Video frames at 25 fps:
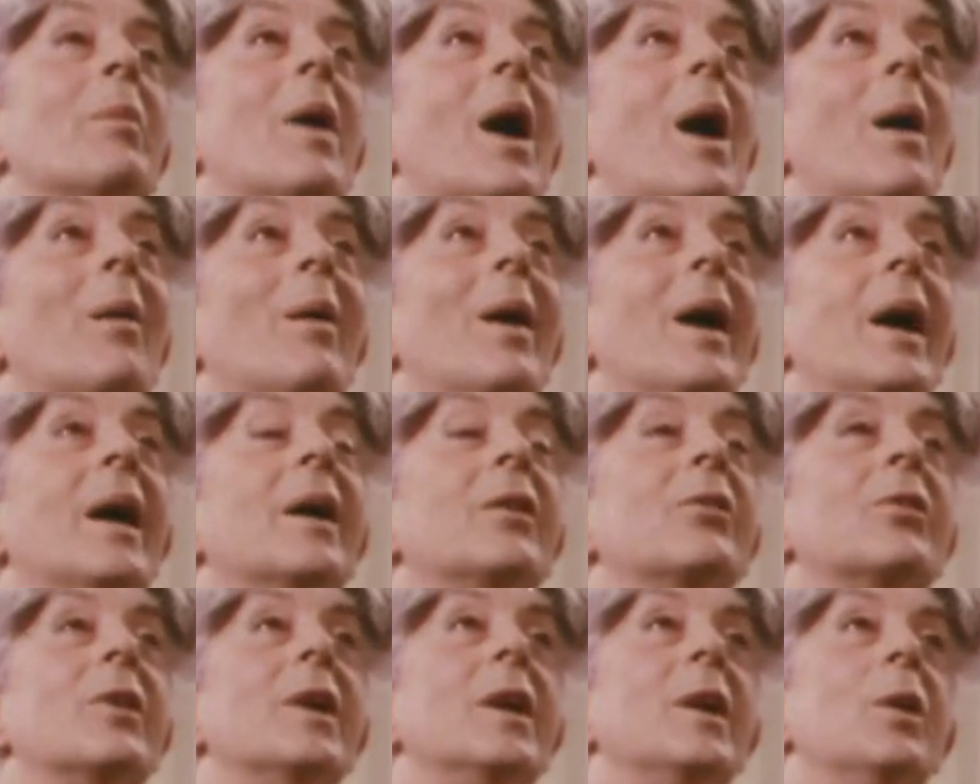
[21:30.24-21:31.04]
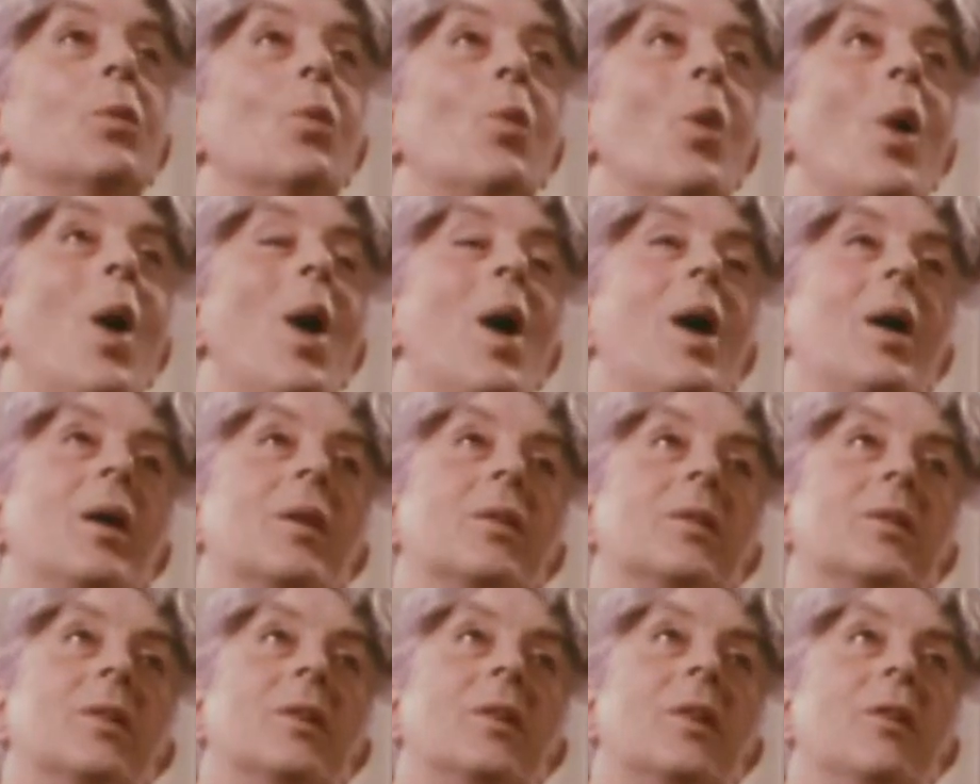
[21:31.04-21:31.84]
how angry he
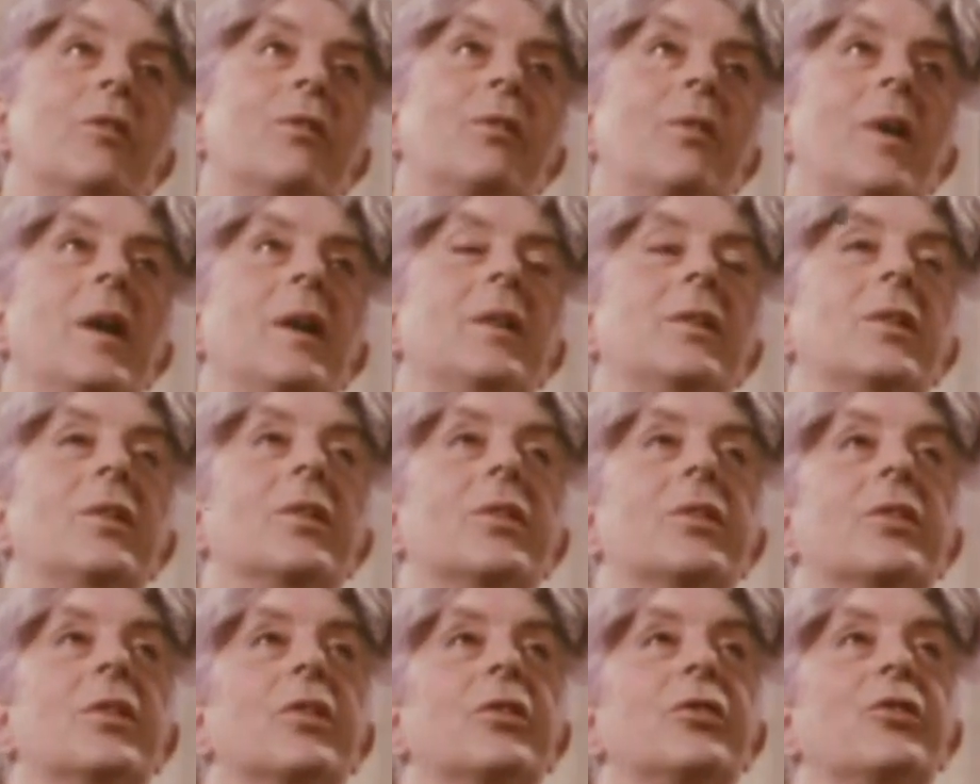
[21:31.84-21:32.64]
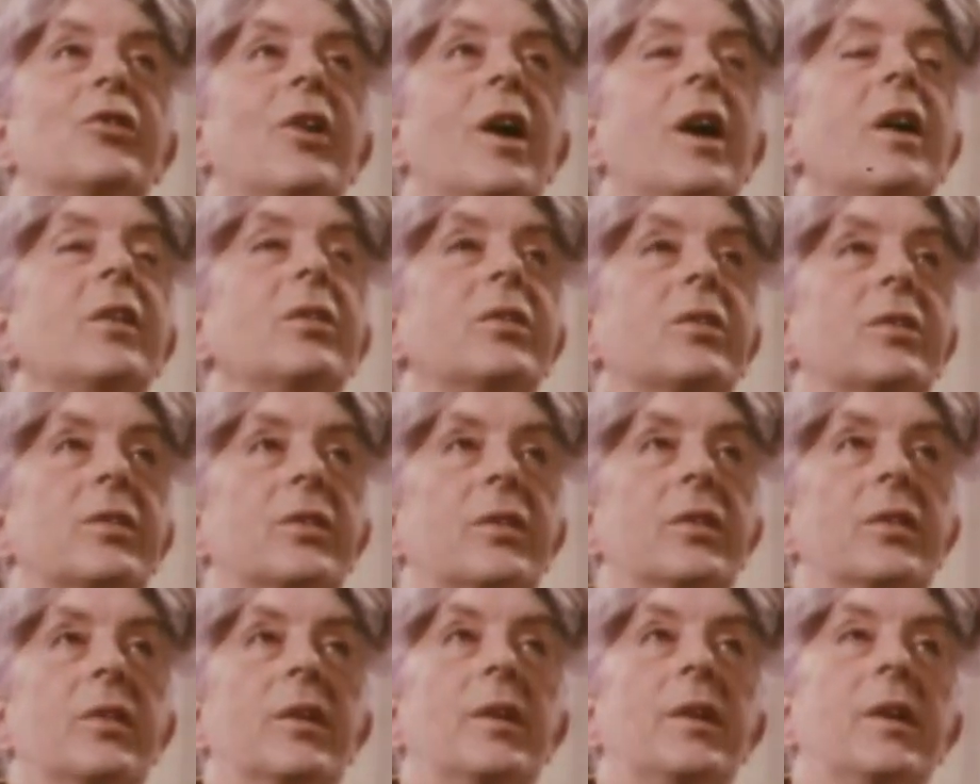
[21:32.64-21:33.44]
was at the faintest
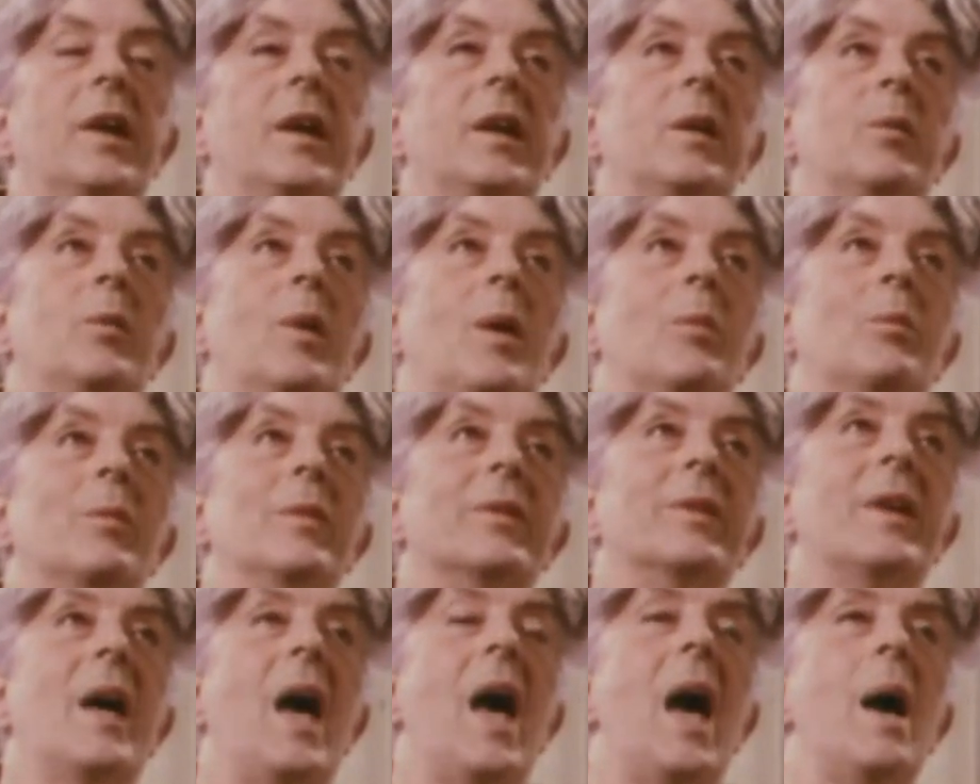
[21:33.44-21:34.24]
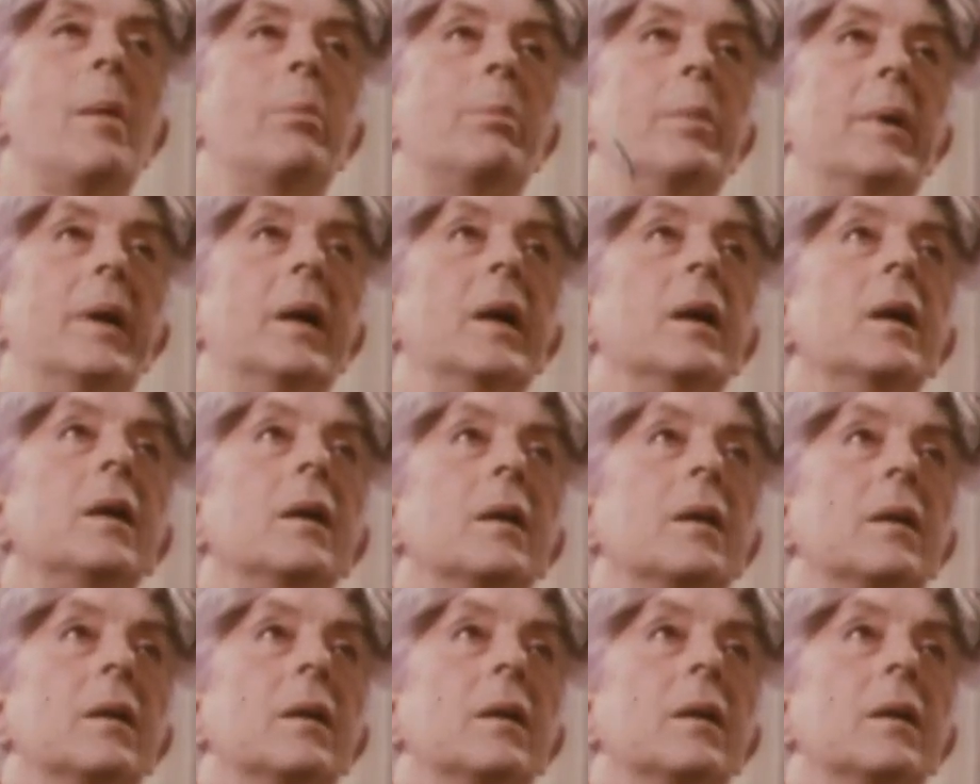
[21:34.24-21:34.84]
suggestion that anyone was happy.